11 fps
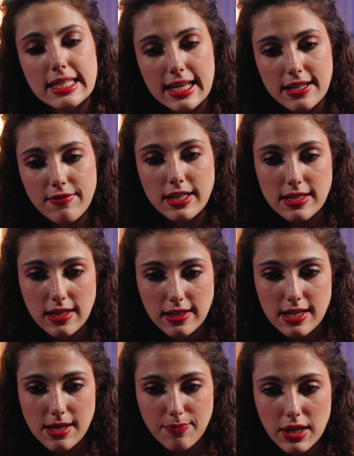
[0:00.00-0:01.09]
dead
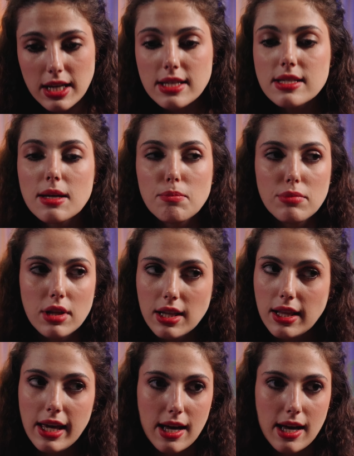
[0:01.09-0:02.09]
volatility. It's completely